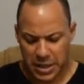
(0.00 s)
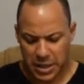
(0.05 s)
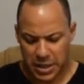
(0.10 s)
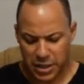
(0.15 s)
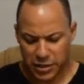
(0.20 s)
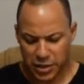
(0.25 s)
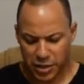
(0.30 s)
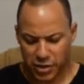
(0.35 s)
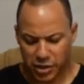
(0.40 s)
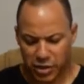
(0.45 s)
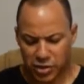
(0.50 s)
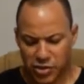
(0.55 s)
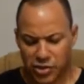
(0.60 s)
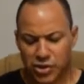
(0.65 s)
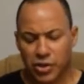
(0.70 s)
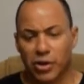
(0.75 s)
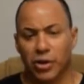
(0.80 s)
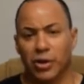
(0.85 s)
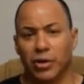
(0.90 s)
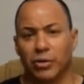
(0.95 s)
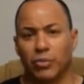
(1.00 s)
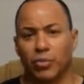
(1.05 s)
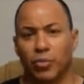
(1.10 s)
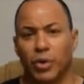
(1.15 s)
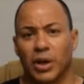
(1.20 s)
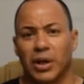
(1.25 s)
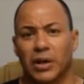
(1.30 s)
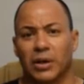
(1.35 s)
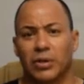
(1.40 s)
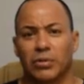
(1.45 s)
Another concern,
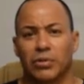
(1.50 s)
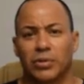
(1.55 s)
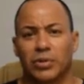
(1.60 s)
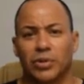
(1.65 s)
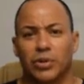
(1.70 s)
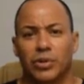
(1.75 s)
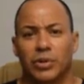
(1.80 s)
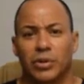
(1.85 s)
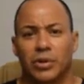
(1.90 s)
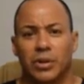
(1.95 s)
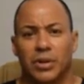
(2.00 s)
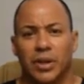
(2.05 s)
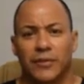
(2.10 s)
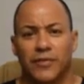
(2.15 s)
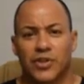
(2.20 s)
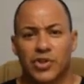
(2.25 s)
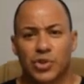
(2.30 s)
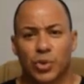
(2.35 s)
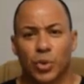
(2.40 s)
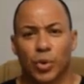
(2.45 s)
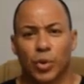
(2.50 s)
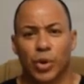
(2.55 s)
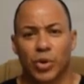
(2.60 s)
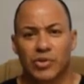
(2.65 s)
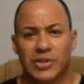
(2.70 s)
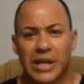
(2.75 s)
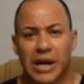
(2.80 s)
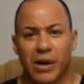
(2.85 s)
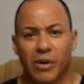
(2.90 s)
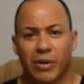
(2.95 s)
well, if the school
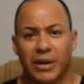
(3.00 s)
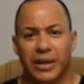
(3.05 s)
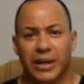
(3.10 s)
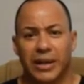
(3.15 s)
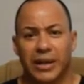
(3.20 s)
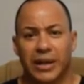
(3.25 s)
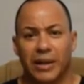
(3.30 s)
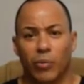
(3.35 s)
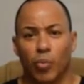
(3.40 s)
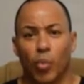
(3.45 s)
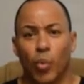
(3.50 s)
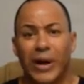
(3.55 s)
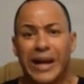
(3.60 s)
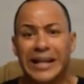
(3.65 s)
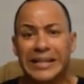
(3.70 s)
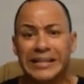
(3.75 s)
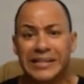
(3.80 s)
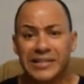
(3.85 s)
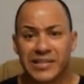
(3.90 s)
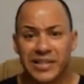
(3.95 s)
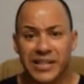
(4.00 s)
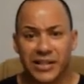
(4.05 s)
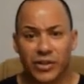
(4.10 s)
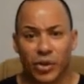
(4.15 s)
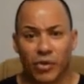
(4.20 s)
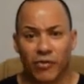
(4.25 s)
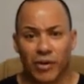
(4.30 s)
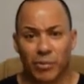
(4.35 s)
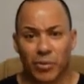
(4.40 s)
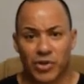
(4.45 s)
goes out and wins the
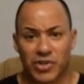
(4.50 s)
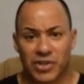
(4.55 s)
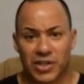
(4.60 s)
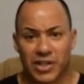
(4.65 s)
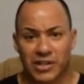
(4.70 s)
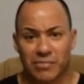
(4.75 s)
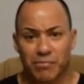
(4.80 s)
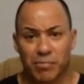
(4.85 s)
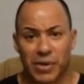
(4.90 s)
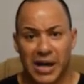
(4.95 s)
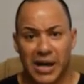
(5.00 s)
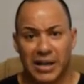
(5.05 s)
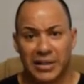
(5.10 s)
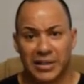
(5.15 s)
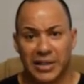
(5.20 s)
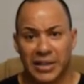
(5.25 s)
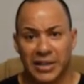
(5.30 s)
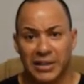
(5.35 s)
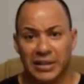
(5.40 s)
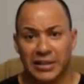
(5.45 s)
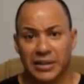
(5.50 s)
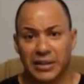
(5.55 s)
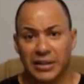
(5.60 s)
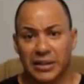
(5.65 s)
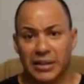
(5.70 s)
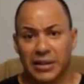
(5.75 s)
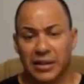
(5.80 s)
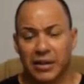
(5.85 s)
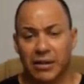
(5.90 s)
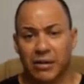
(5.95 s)
November 6th bonding
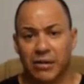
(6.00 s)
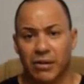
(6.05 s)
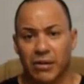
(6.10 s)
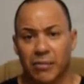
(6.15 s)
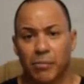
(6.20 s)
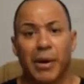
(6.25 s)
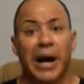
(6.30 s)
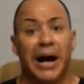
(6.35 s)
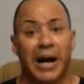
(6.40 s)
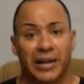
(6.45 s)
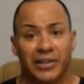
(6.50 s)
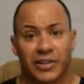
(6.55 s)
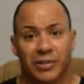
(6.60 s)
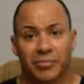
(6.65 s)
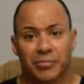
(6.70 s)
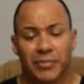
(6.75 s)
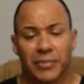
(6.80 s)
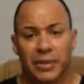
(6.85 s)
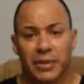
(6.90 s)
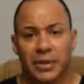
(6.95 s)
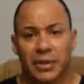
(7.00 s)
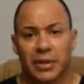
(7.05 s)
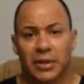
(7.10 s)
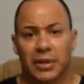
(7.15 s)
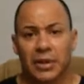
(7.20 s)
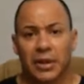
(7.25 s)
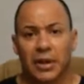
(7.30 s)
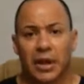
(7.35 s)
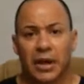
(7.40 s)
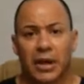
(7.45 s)
or bond,
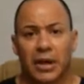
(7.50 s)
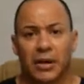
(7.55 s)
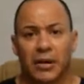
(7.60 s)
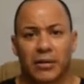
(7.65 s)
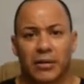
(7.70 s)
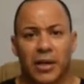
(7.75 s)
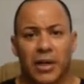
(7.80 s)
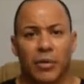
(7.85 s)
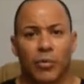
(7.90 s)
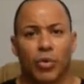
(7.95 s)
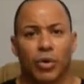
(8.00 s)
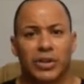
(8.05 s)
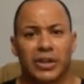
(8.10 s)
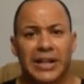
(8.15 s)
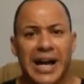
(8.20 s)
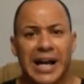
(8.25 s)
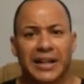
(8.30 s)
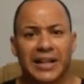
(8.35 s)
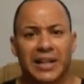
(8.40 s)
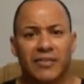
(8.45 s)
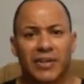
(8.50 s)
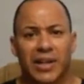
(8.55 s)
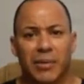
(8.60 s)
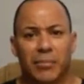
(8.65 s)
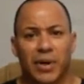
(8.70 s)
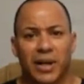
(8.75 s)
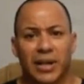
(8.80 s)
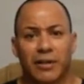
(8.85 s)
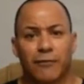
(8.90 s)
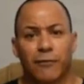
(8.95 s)
it will not leave any
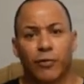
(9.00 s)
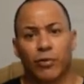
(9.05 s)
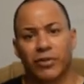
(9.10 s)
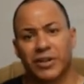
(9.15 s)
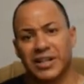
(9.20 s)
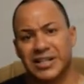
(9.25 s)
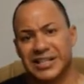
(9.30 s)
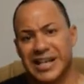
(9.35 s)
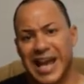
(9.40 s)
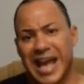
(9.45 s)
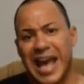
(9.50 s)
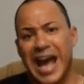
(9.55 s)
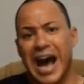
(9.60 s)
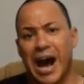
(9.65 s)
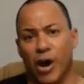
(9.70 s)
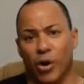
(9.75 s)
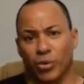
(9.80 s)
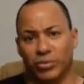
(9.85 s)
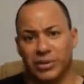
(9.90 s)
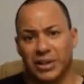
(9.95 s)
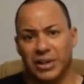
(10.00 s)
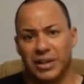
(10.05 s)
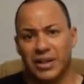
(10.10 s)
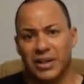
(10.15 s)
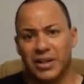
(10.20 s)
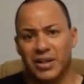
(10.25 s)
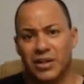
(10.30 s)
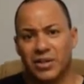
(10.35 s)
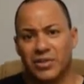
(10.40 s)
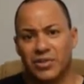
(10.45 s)
money for the town
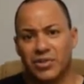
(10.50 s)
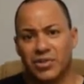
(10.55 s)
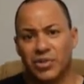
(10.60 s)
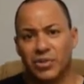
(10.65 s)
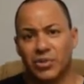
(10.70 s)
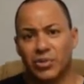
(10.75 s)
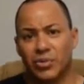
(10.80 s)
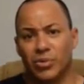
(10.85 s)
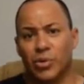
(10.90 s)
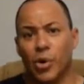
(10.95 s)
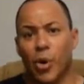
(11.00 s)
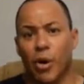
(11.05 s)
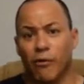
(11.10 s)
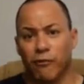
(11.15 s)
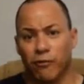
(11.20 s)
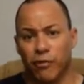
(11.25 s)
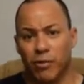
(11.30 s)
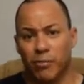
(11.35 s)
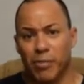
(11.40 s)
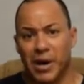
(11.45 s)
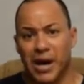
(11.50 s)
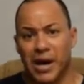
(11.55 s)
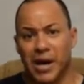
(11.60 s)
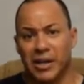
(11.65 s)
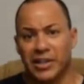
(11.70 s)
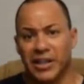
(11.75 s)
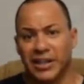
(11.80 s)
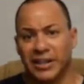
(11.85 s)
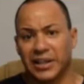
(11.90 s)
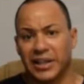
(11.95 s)
to go out for a
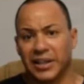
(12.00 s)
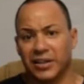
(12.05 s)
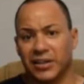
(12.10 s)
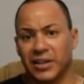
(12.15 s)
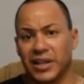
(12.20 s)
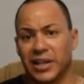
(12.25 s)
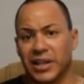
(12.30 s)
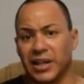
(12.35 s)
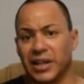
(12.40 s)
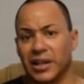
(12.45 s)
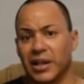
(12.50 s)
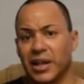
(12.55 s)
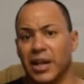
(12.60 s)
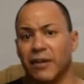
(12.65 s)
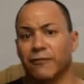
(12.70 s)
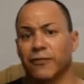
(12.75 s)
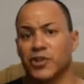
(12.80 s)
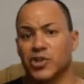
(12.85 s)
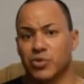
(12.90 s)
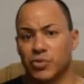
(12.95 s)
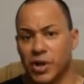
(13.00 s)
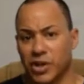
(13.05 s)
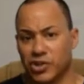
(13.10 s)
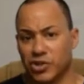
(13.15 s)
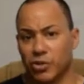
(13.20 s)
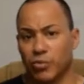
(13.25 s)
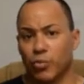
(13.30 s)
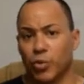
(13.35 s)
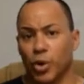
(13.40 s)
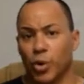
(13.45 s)
bond and get the
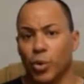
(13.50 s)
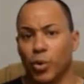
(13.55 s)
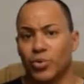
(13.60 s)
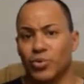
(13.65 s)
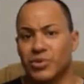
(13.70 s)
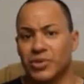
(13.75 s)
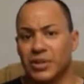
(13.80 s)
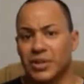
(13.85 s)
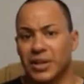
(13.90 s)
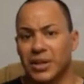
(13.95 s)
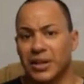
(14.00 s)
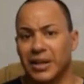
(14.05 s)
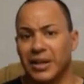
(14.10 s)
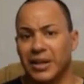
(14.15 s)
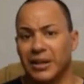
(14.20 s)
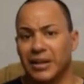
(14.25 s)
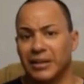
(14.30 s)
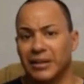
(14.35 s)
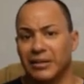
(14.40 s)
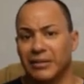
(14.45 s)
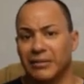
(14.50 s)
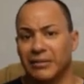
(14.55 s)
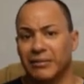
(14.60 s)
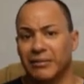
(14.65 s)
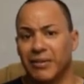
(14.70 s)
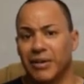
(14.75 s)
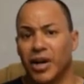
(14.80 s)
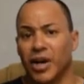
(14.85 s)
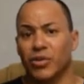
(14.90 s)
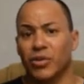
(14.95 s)
infrastructure, roads, and
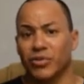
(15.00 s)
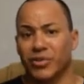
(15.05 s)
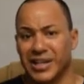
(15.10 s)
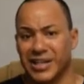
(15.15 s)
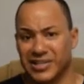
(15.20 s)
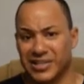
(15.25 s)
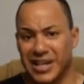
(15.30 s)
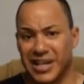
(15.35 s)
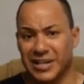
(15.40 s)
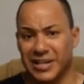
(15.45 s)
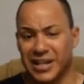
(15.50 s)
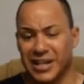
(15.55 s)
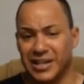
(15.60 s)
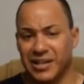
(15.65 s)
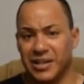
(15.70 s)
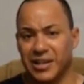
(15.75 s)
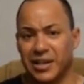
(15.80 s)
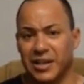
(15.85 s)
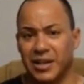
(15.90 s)
other things they need.